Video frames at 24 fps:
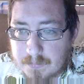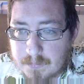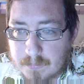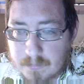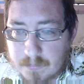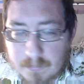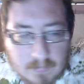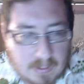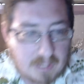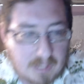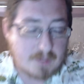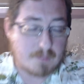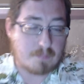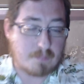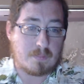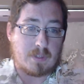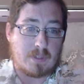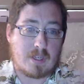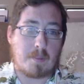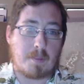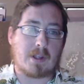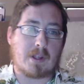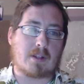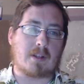has
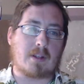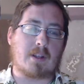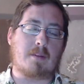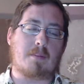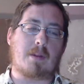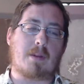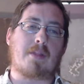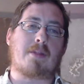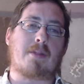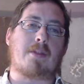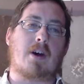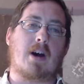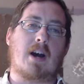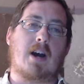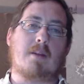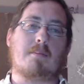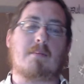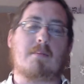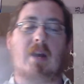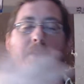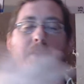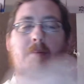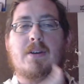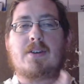typically been thought
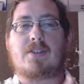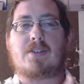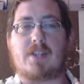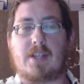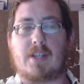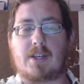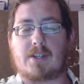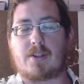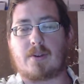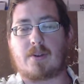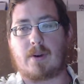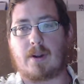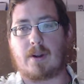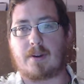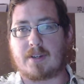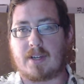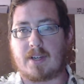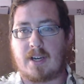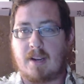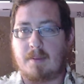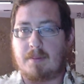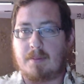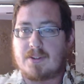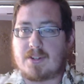by mystics throughout
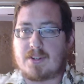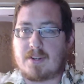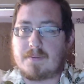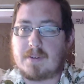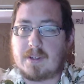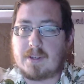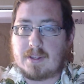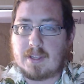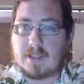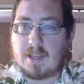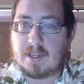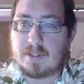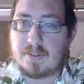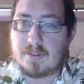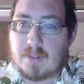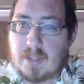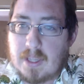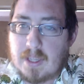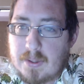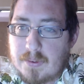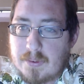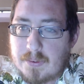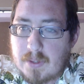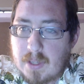time and stuff like that
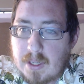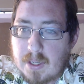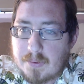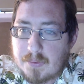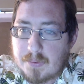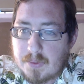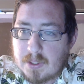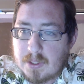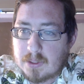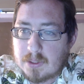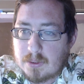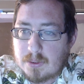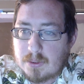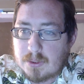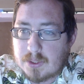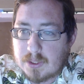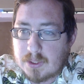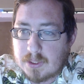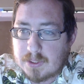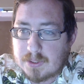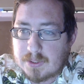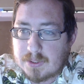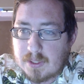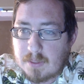as an illusion
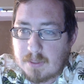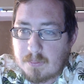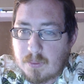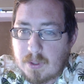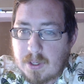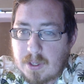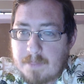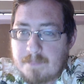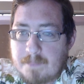in some way.